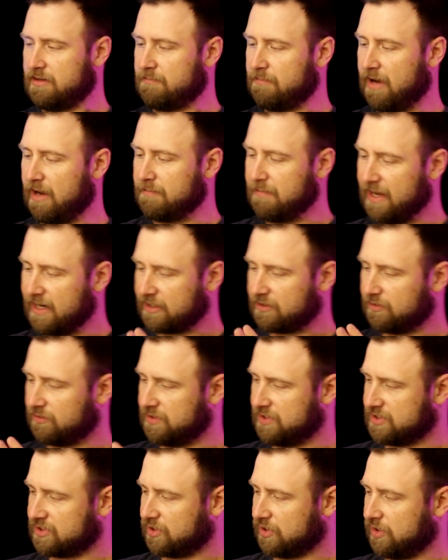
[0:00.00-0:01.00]
My medical
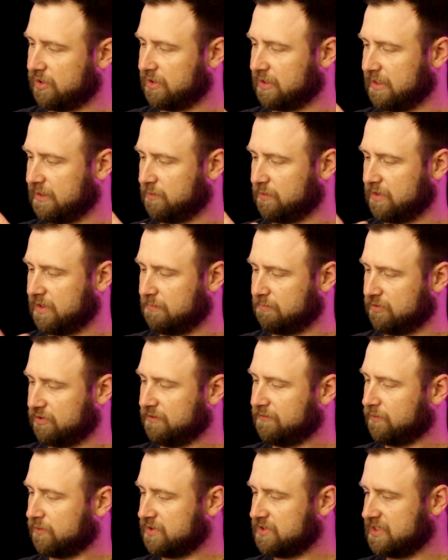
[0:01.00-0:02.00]
is currently one of the
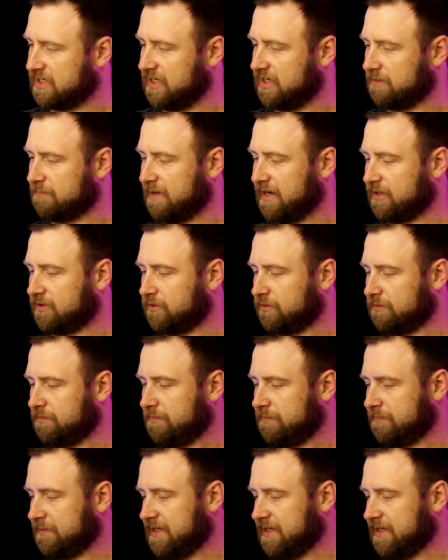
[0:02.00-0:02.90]
Blue Force Gear medical